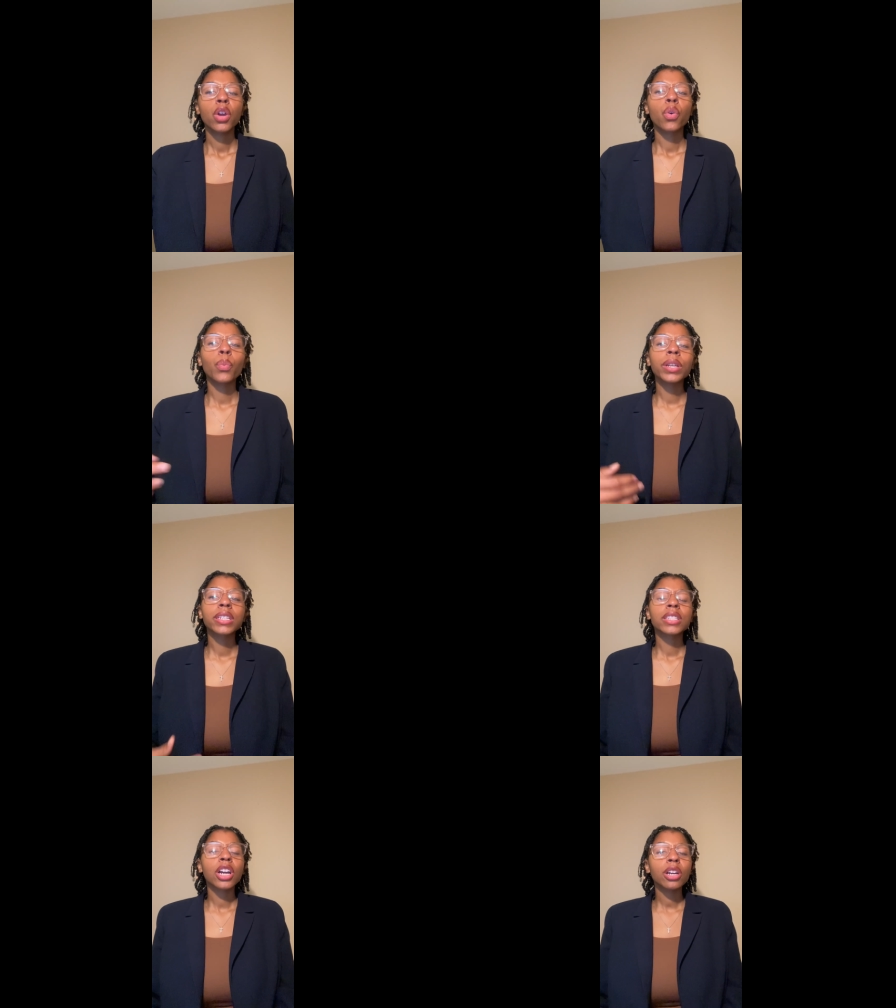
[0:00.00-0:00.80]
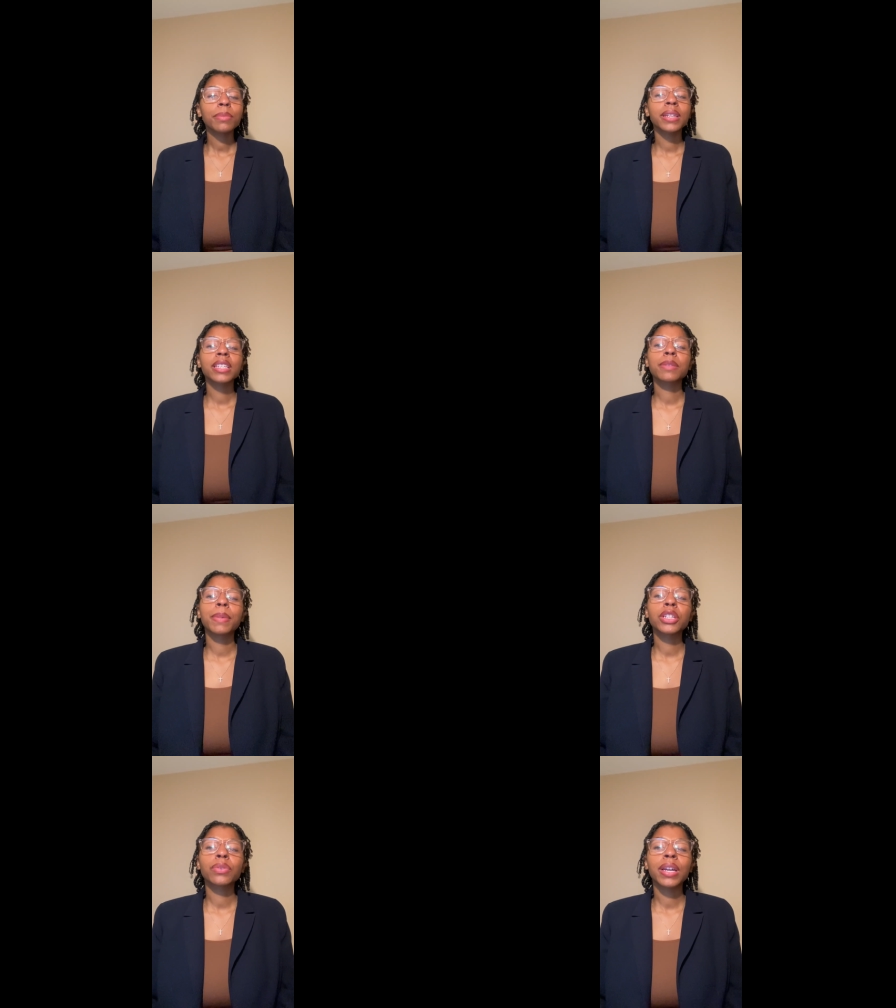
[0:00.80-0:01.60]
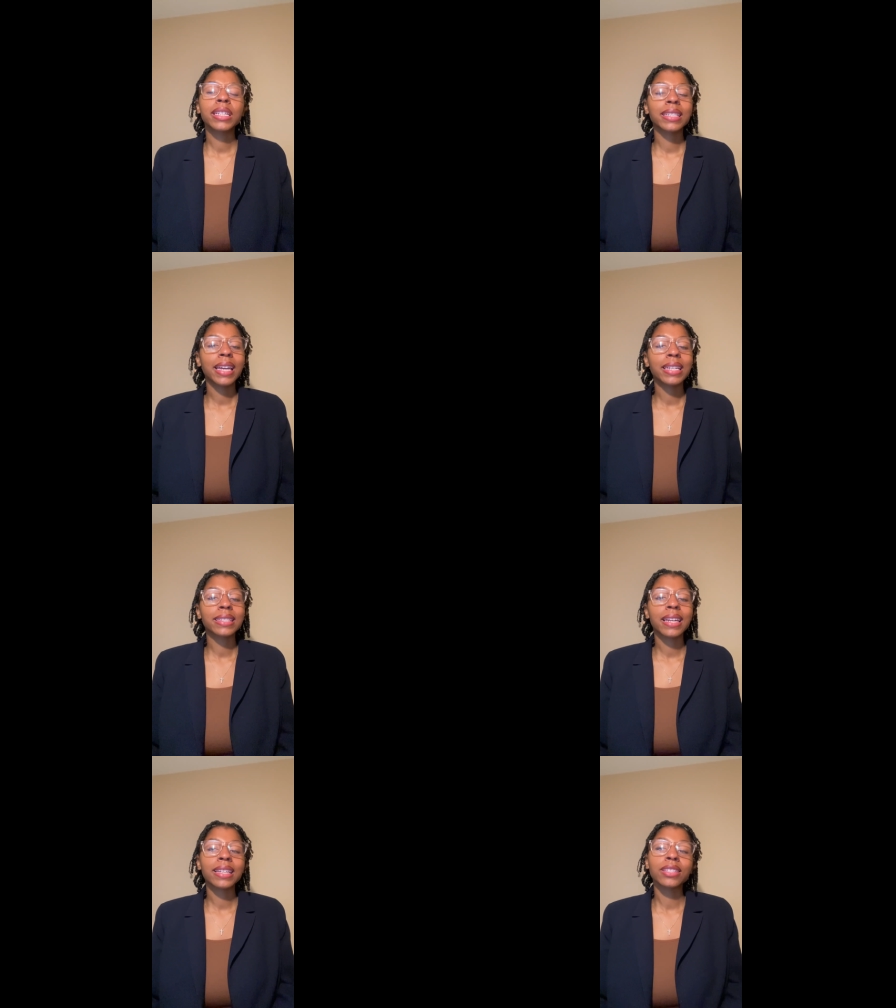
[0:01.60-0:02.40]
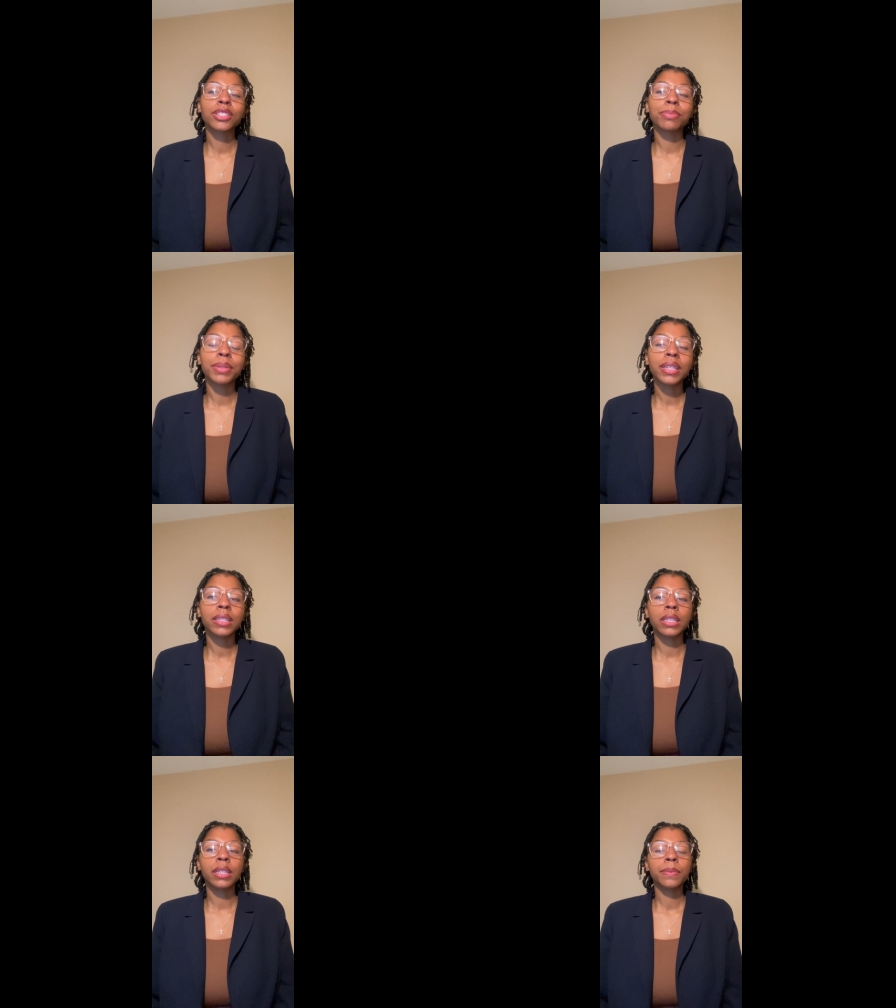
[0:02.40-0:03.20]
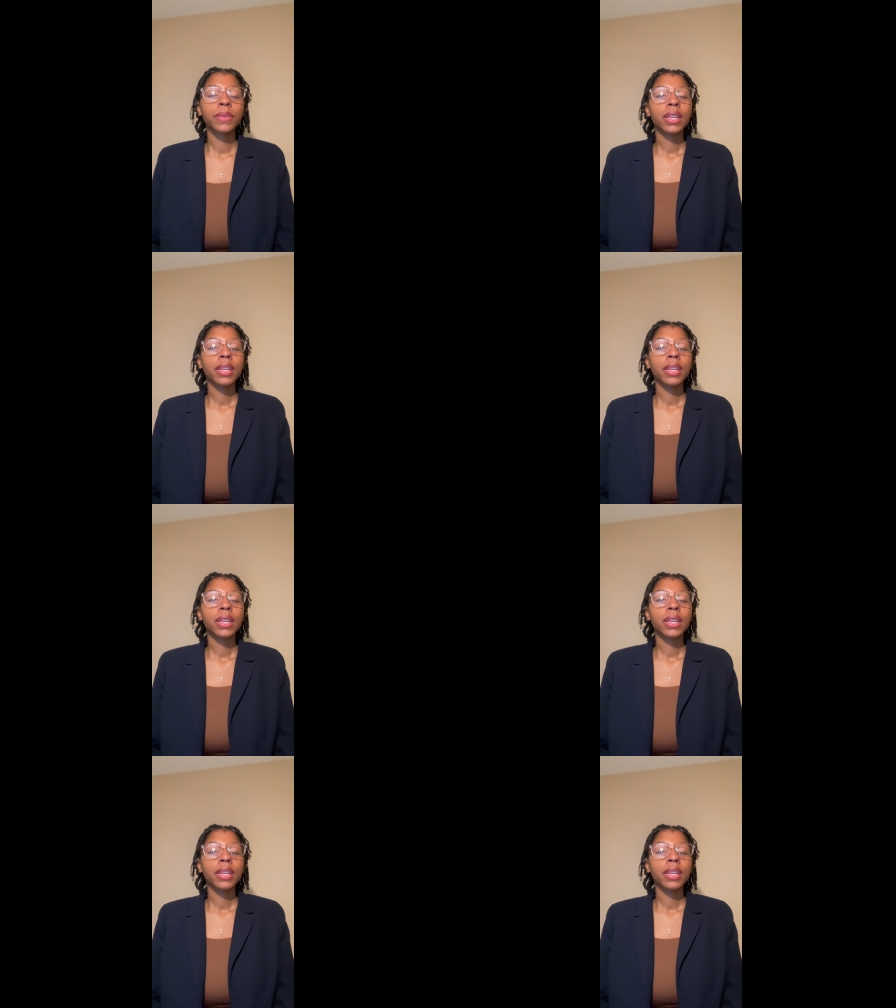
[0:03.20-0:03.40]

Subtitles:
When determining special education eligibility,